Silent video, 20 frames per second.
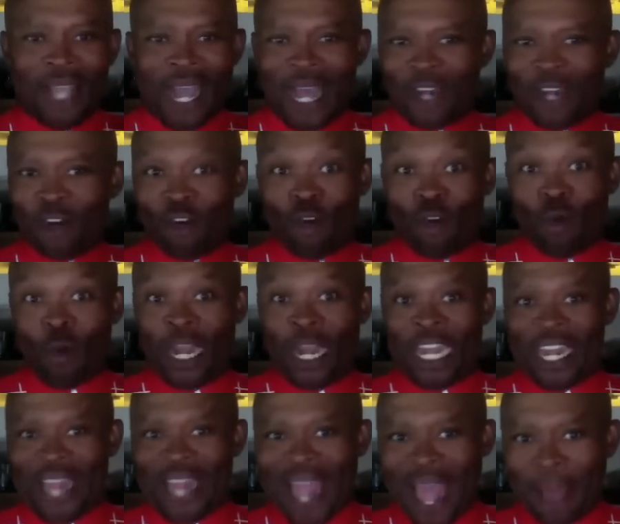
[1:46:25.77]
I don't know
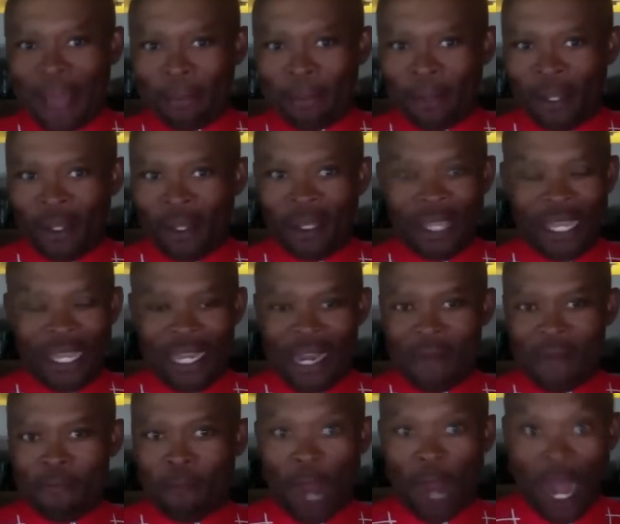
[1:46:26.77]
when it happened. It
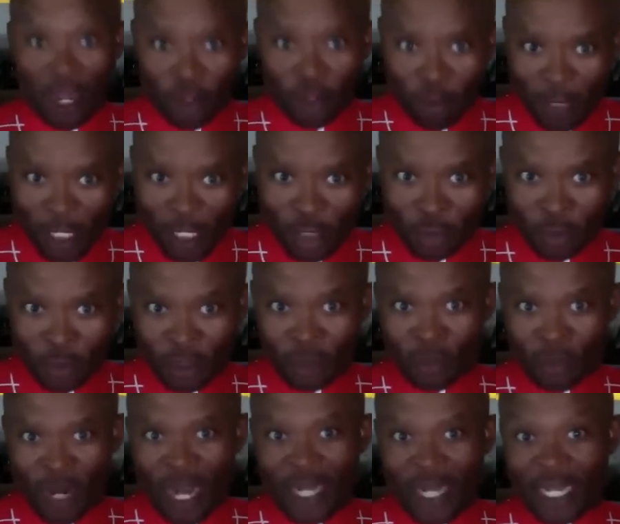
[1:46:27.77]
didn't bother me during the
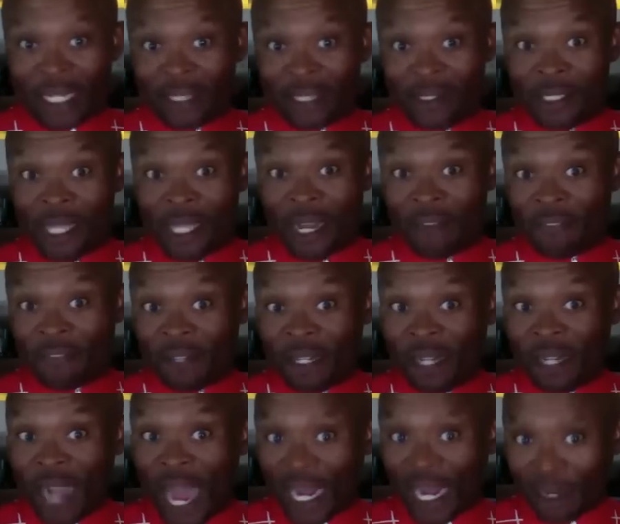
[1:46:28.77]
ride. Like I said, I
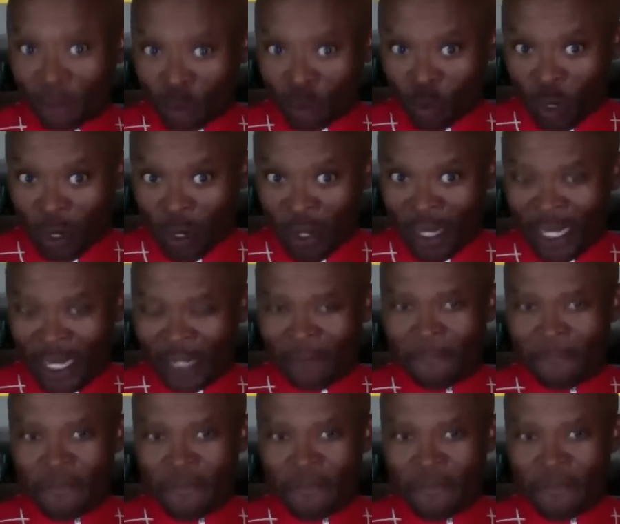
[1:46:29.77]
forgot I was wearing it.